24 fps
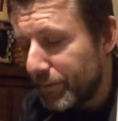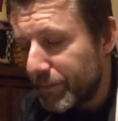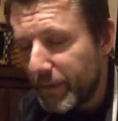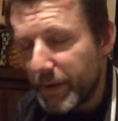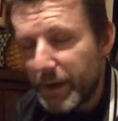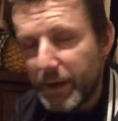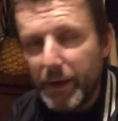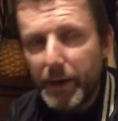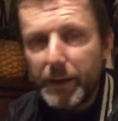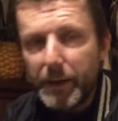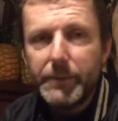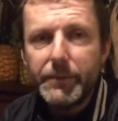
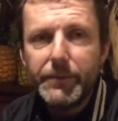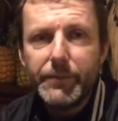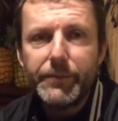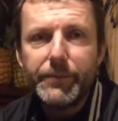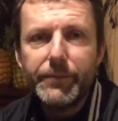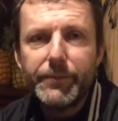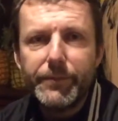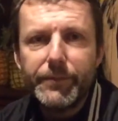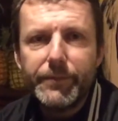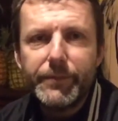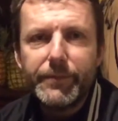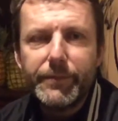You know.
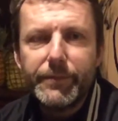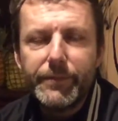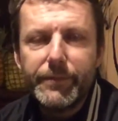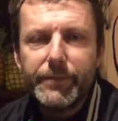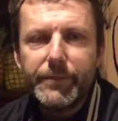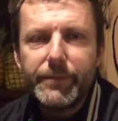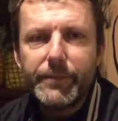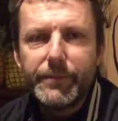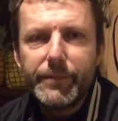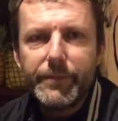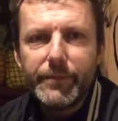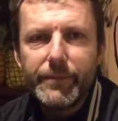
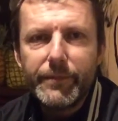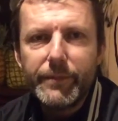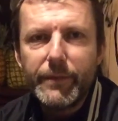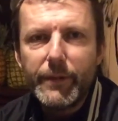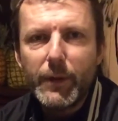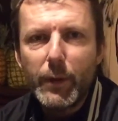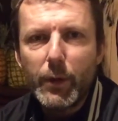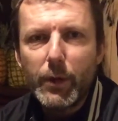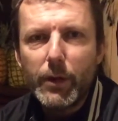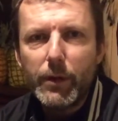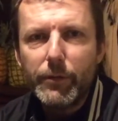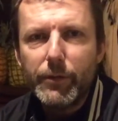
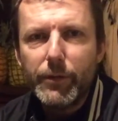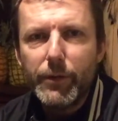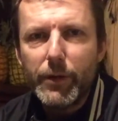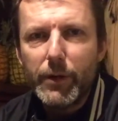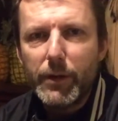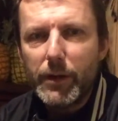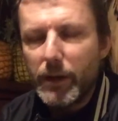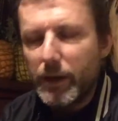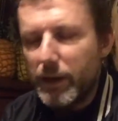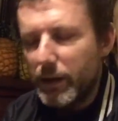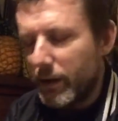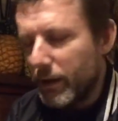Like a
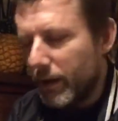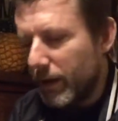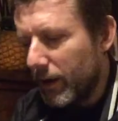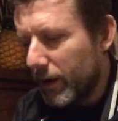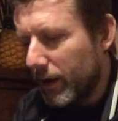fucking...